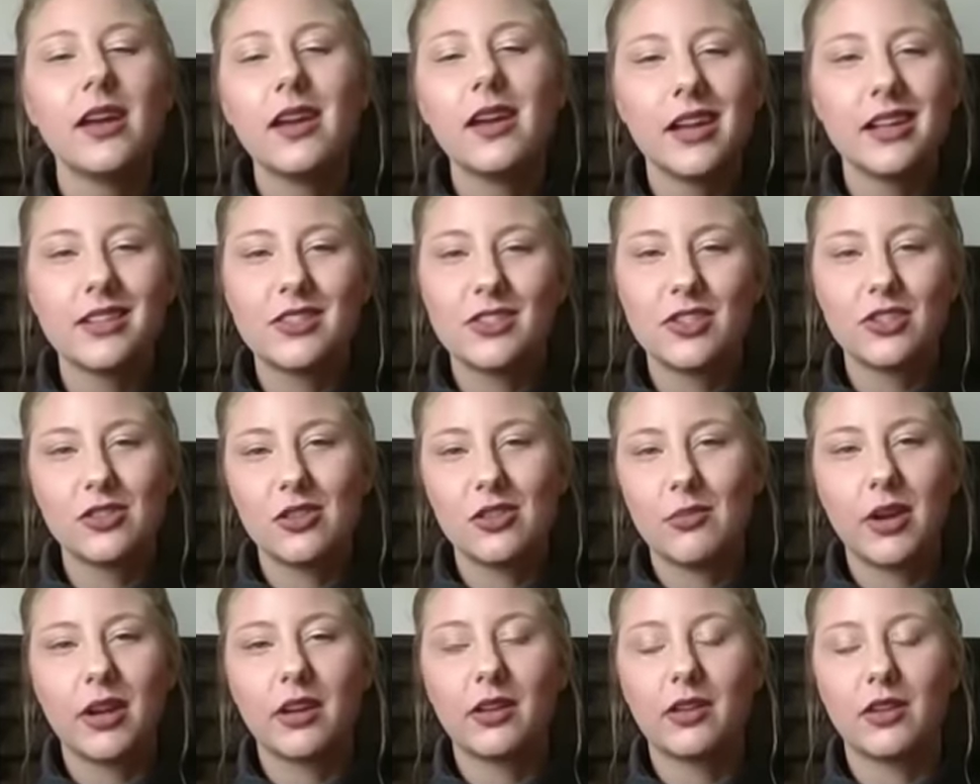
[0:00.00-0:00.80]
It's just a
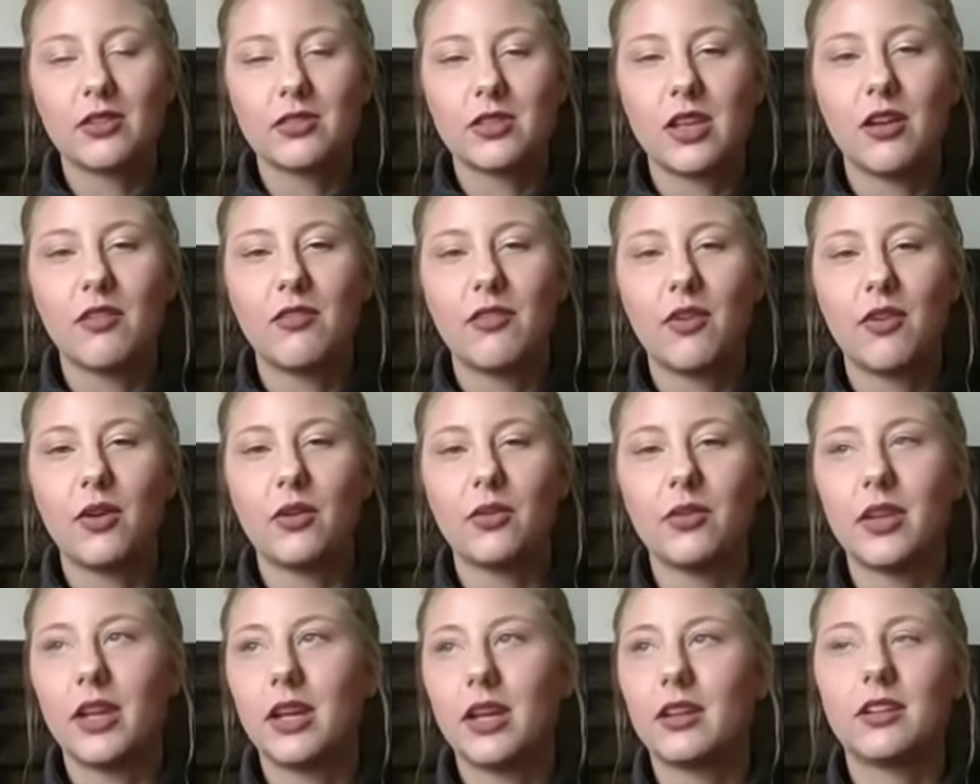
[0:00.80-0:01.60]
regular cell
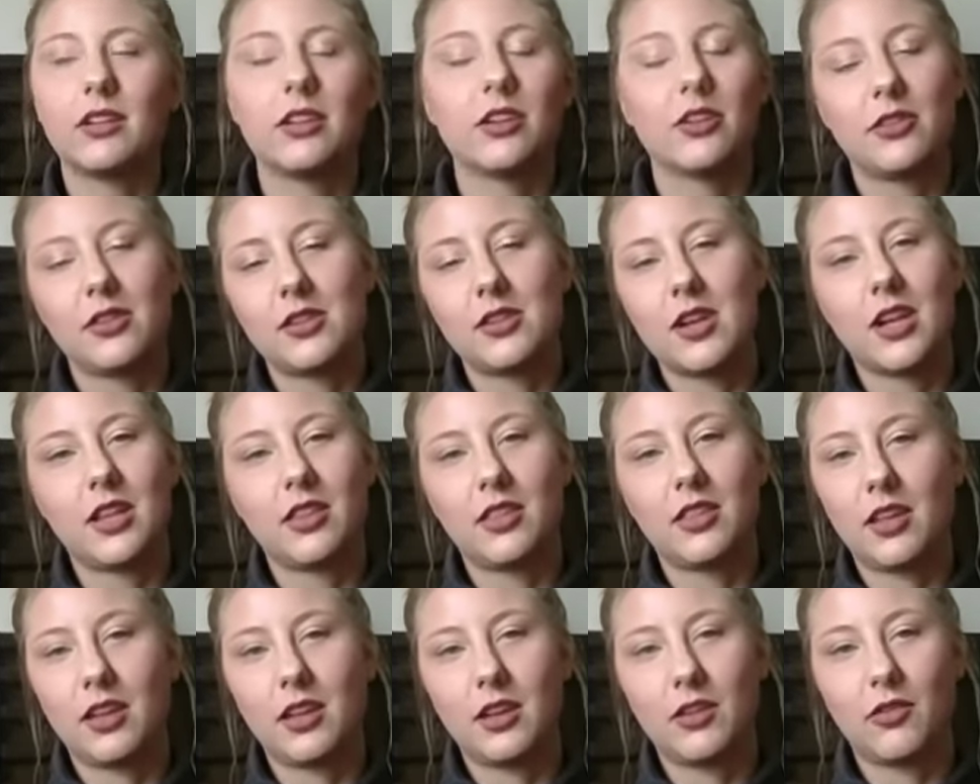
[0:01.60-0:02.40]
phone, like you don't need
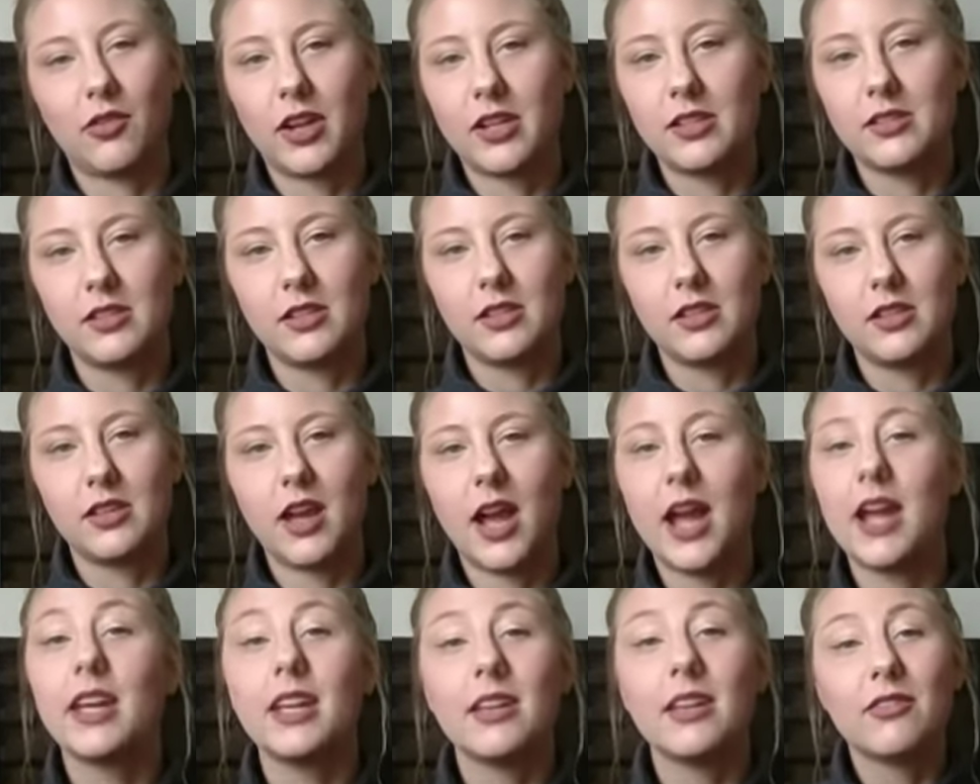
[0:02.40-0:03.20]
anything crazy.
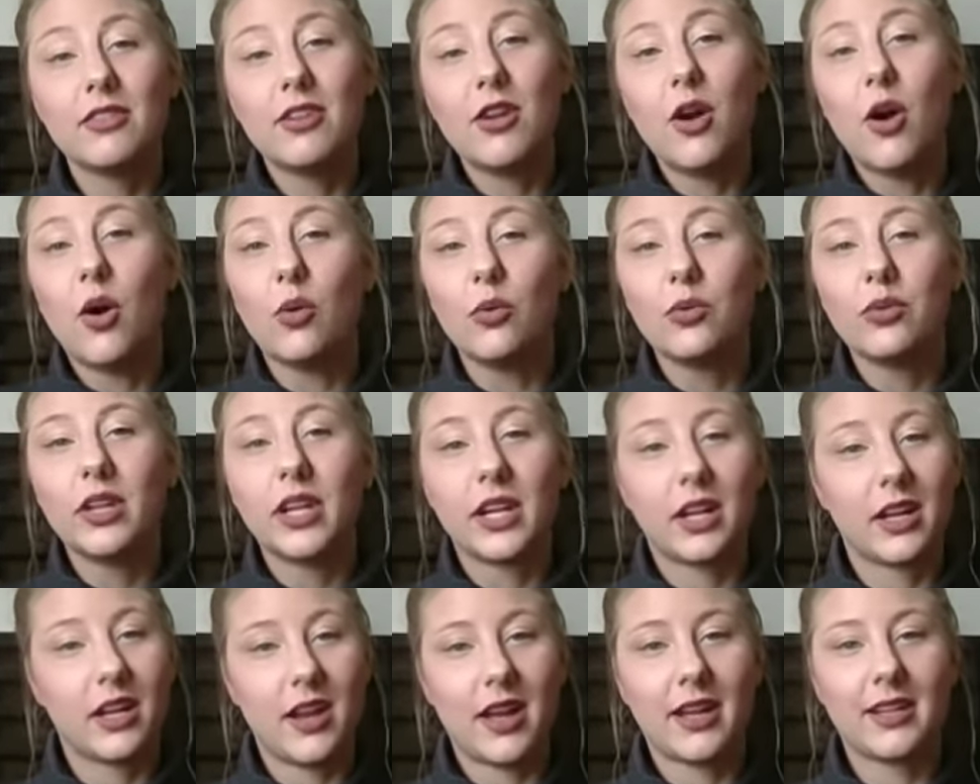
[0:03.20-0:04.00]
I even own
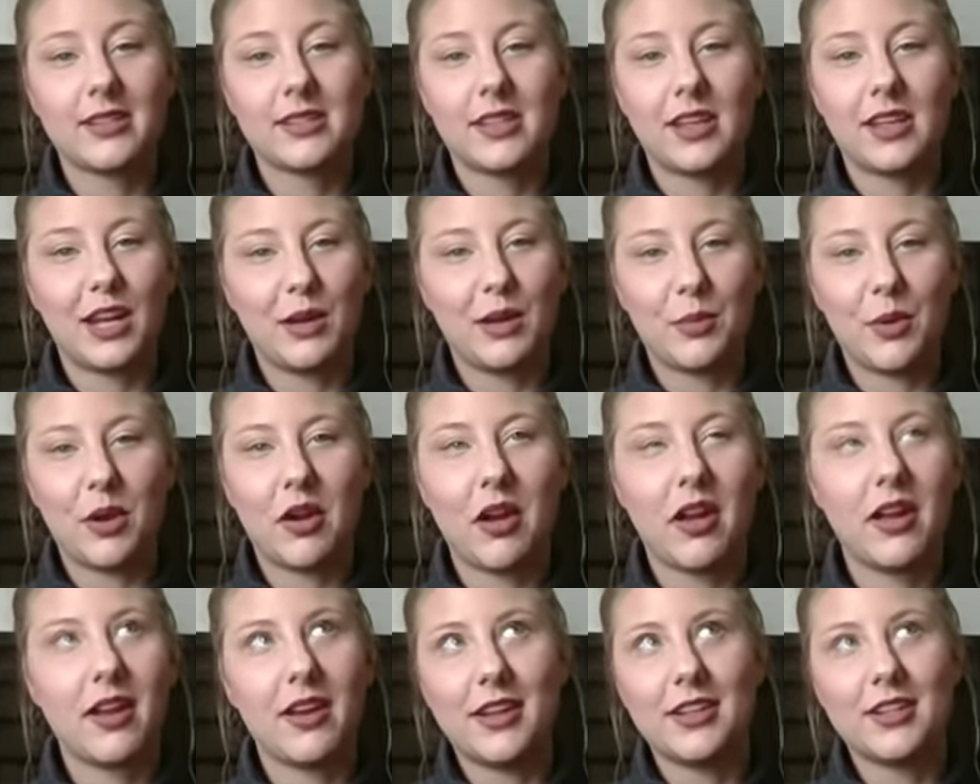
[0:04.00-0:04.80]
like a nice
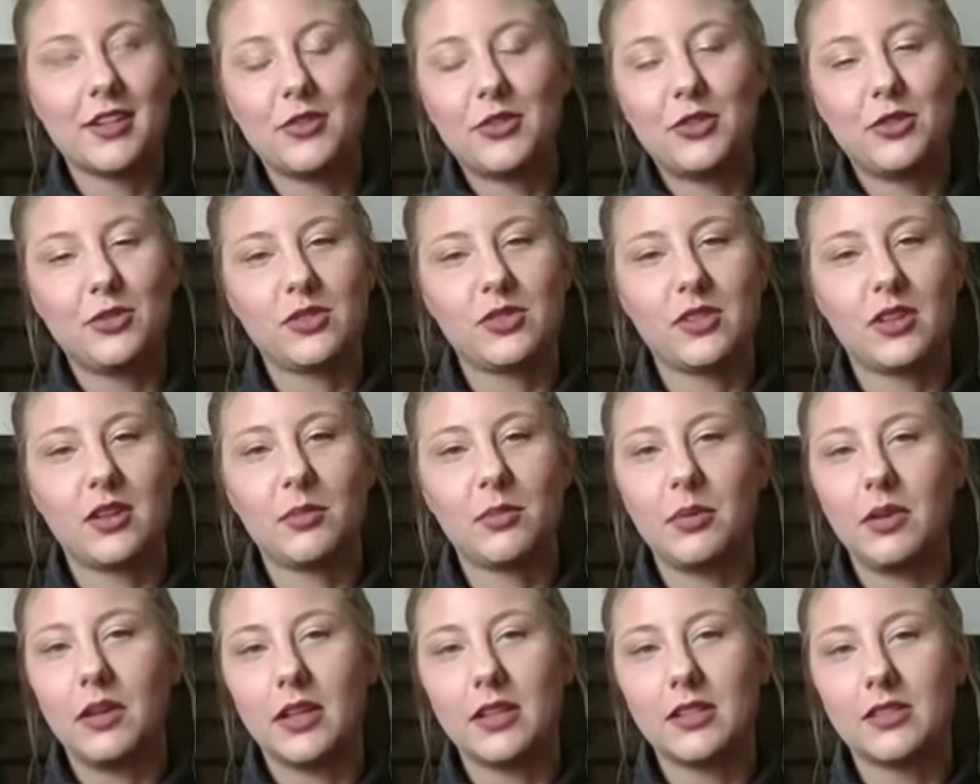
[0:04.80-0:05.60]
camera and I don't use it
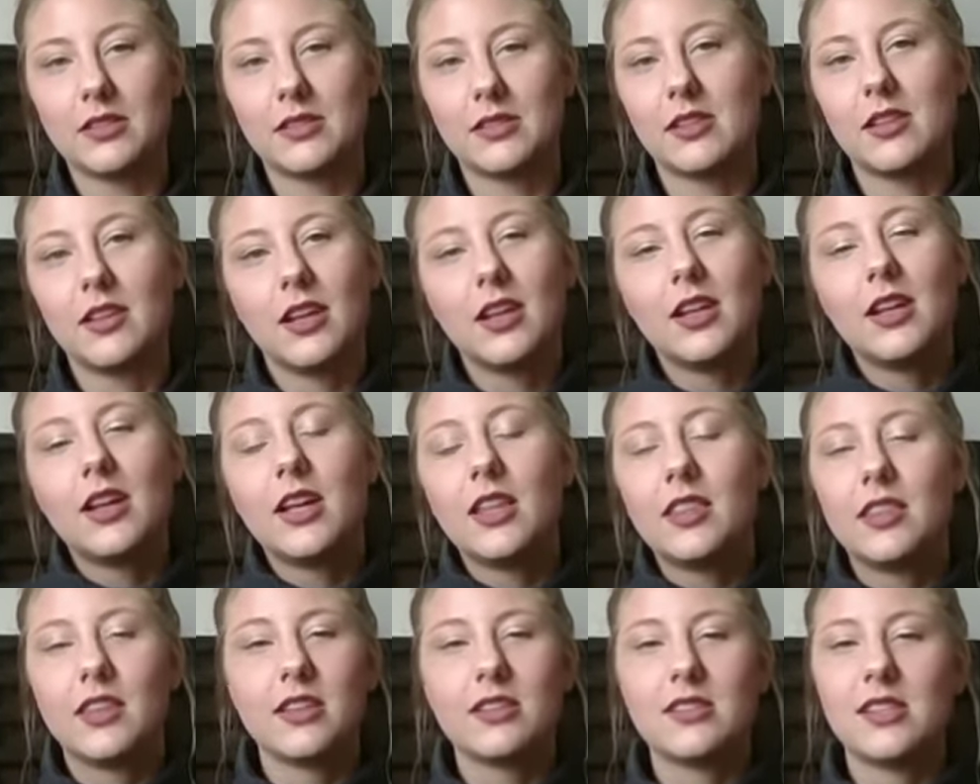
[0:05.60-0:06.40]
because
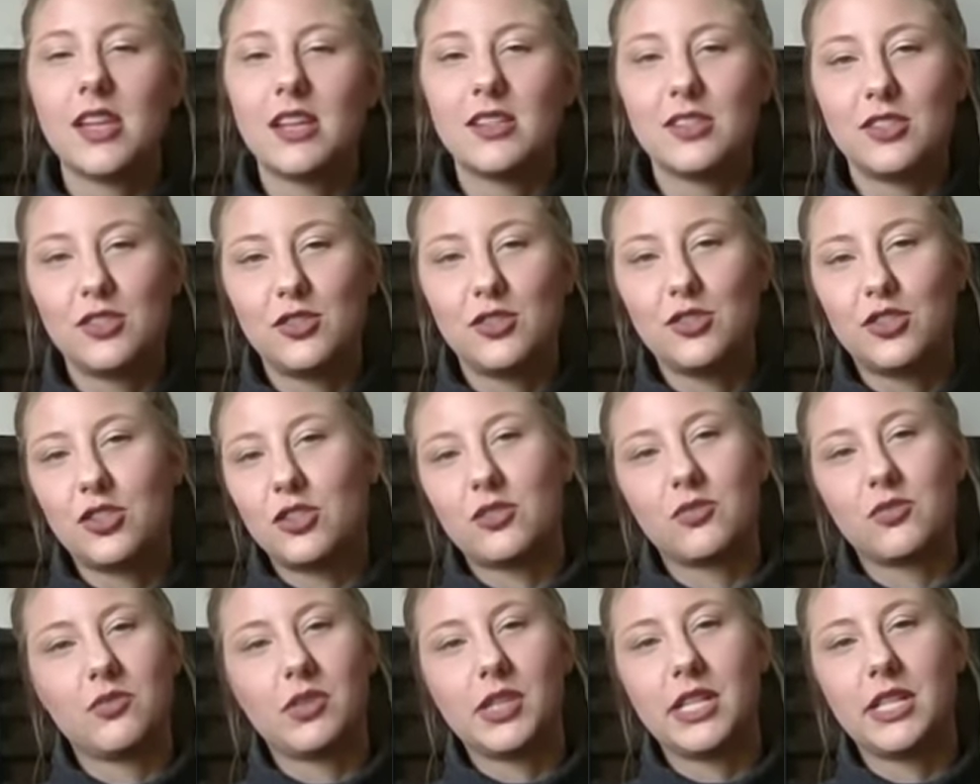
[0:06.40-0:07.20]
these days you
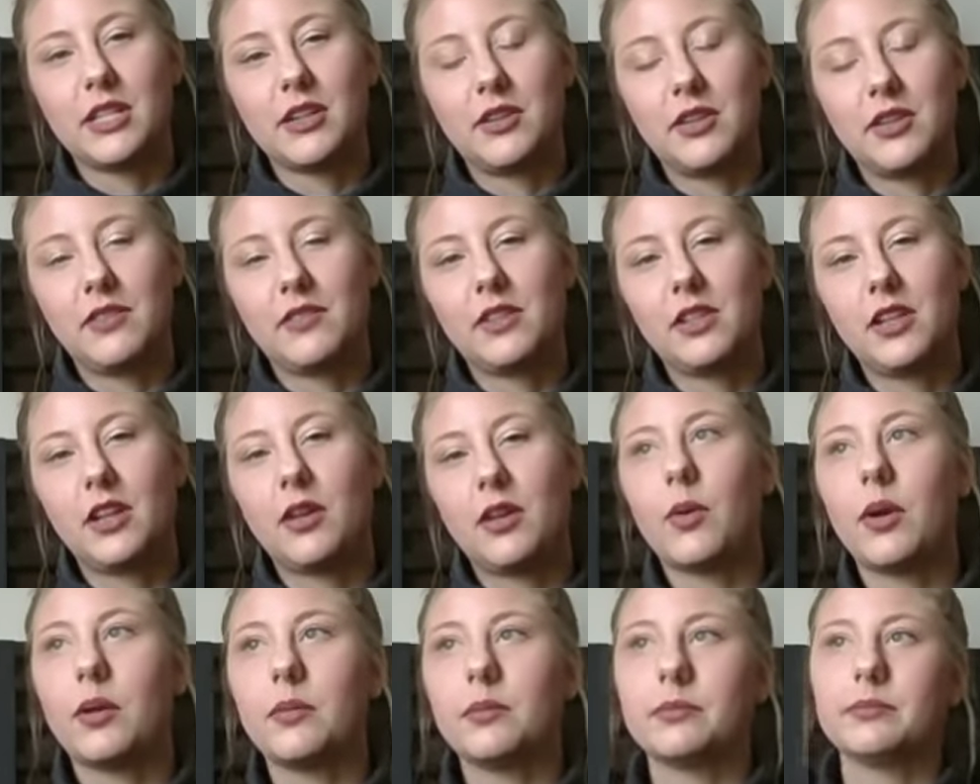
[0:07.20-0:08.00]
just really don't even need
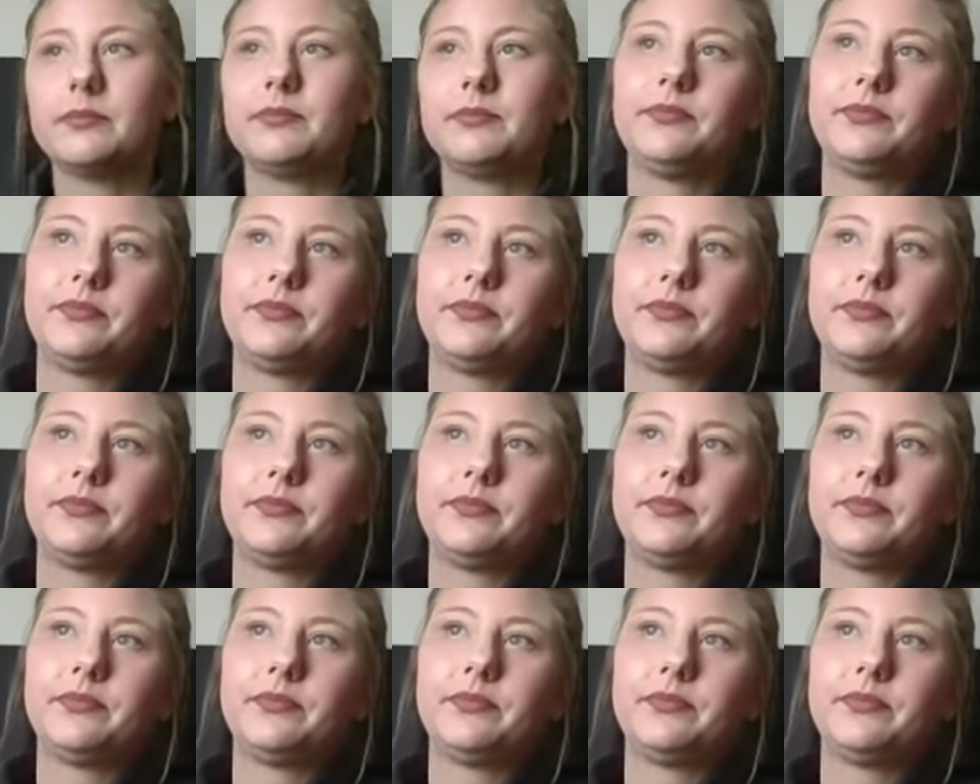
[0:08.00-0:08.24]
one.